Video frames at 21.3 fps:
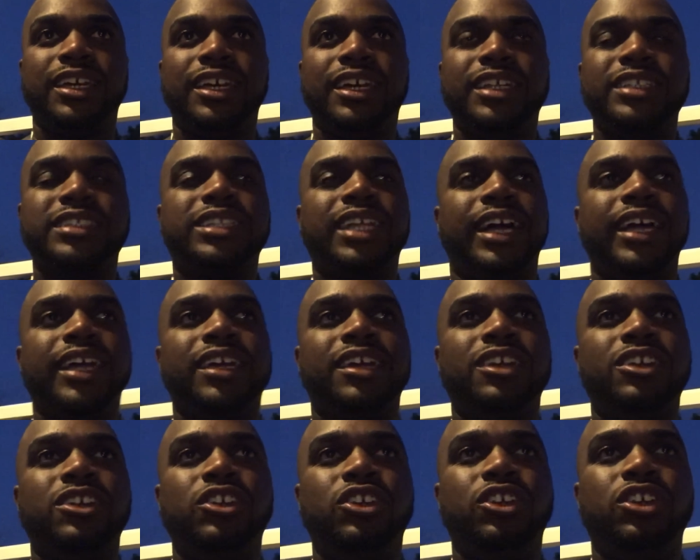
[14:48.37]
it's like
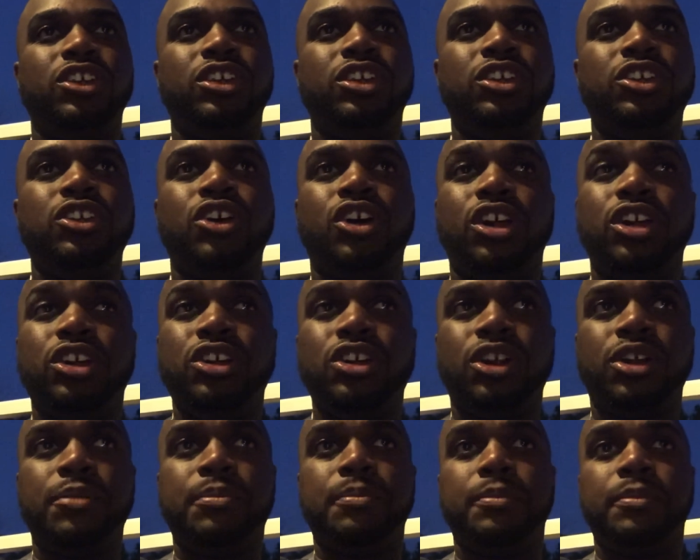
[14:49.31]

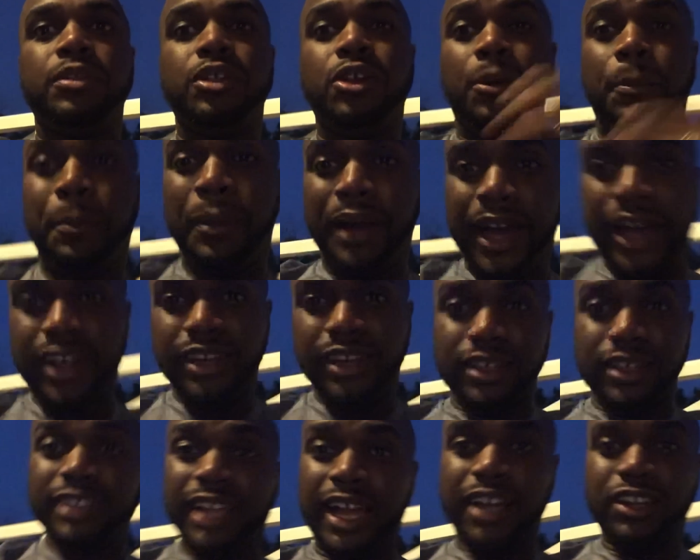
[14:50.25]
your body
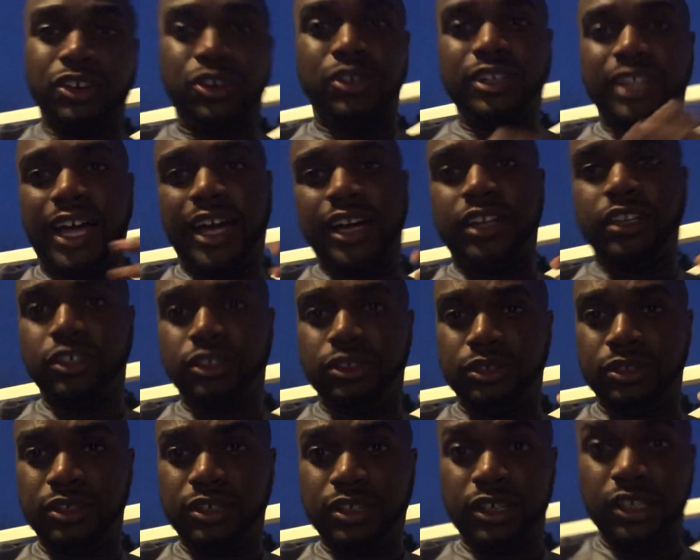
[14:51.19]
is not gonna lie to
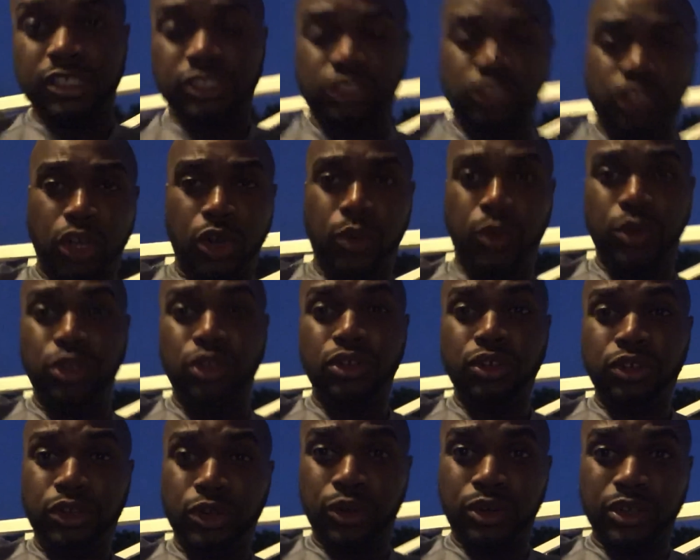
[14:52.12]
you. So when you're
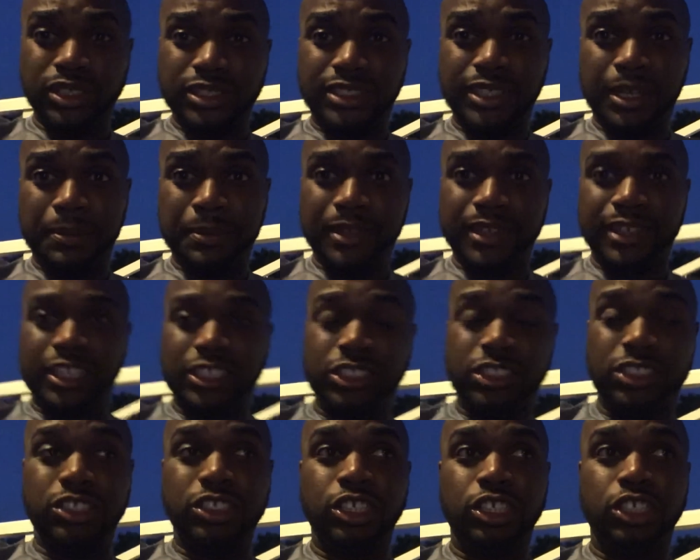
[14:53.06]
doing something
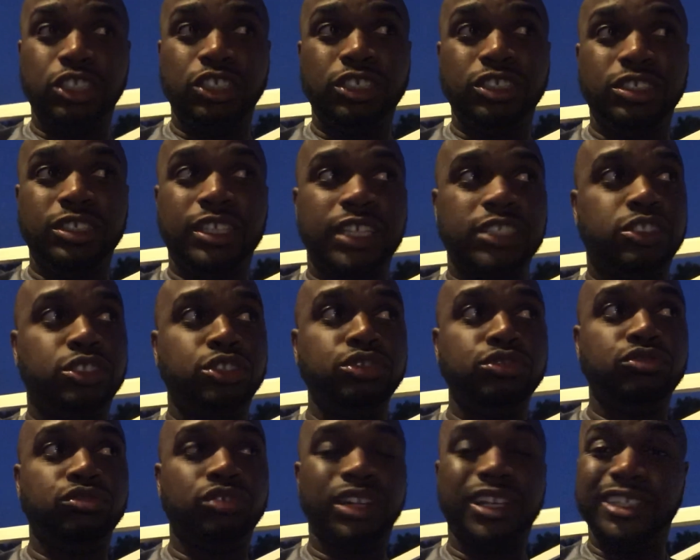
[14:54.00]
that
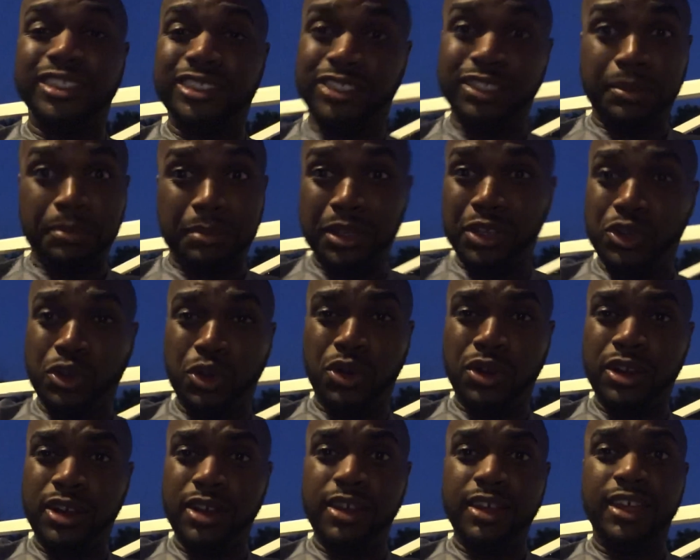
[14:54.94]
you really shouldn't be
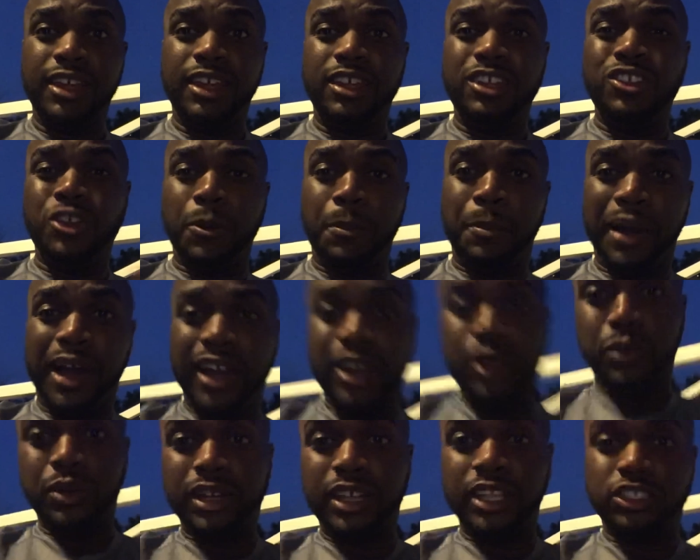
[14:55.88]
doing, your
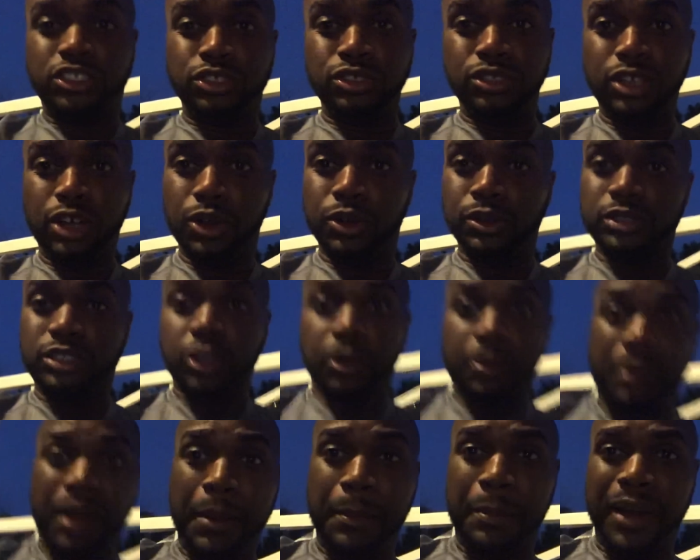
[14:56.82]
body will let you know. So
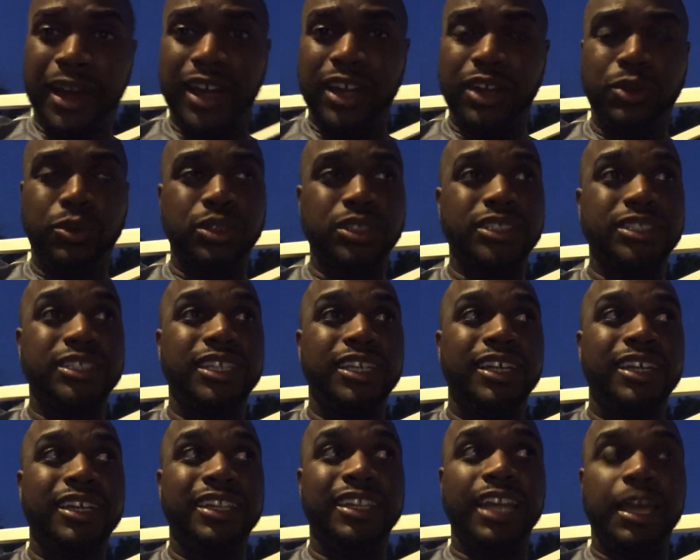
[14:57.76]
my body was
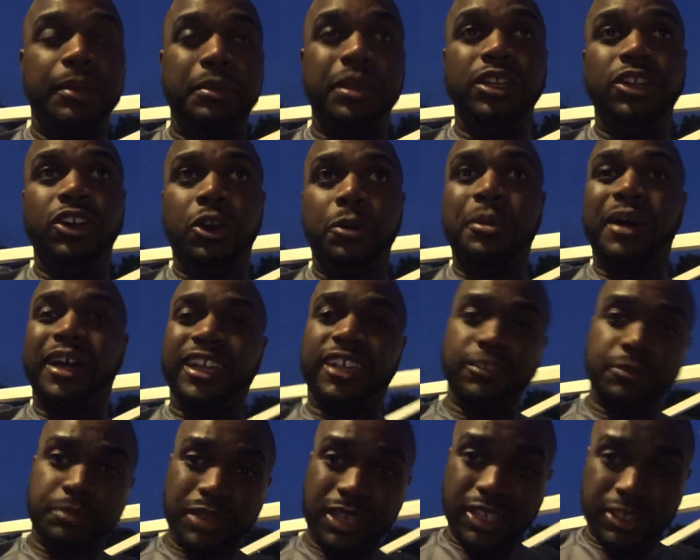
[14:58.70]
let me know by
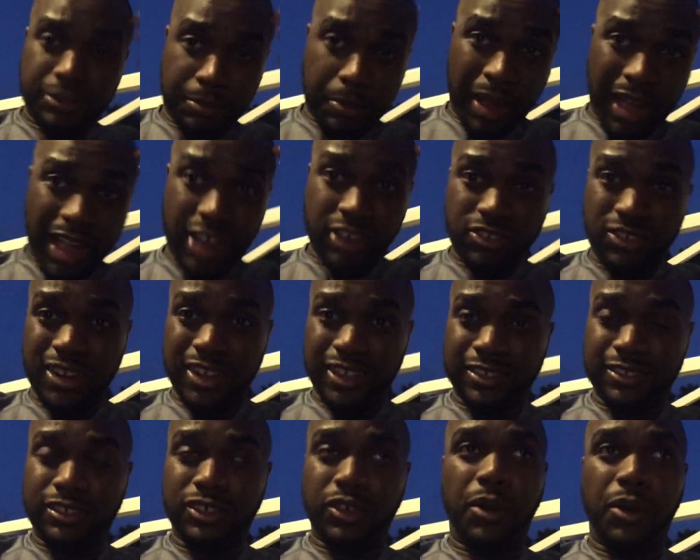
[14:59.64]
giving me these
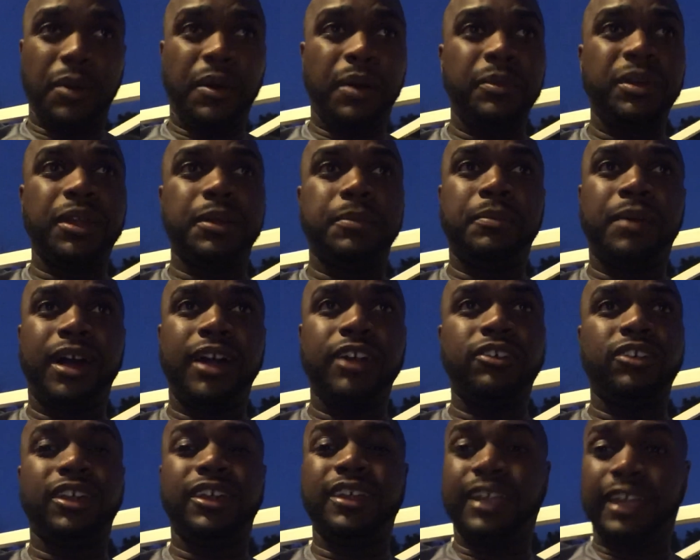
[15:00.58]
migraines. So I'm getting
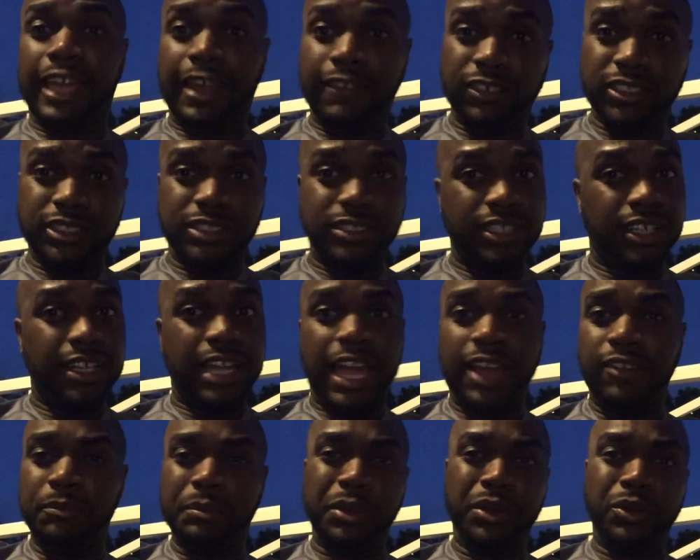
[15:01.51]
migraines. Ever since I
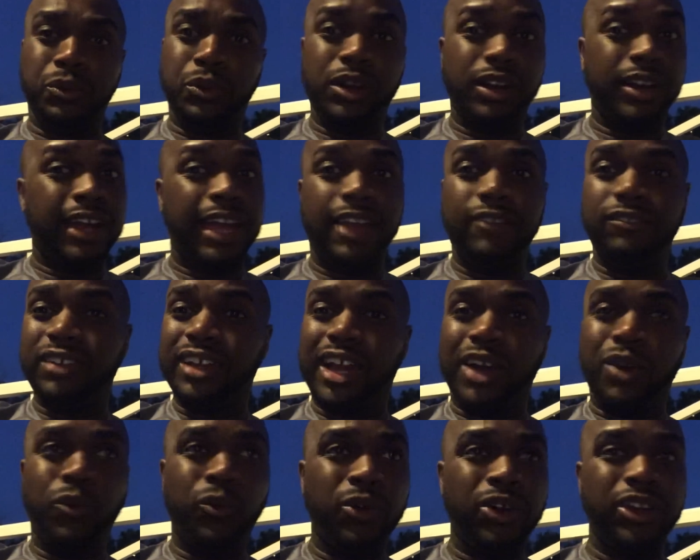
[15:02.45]
haven't been to work, I haven't
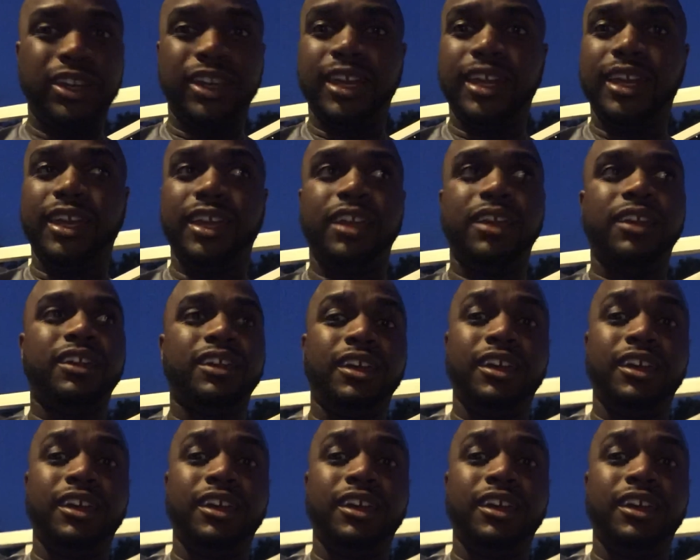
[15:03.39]
got one headache.